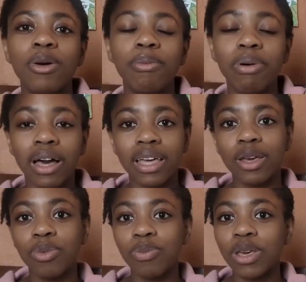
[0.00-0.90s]
But
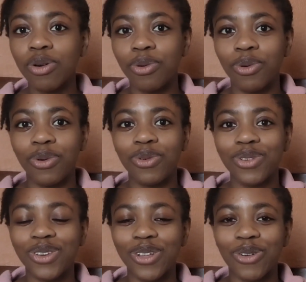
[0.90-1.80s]
it would be cool,
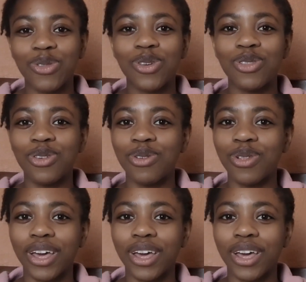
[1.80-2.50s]
to do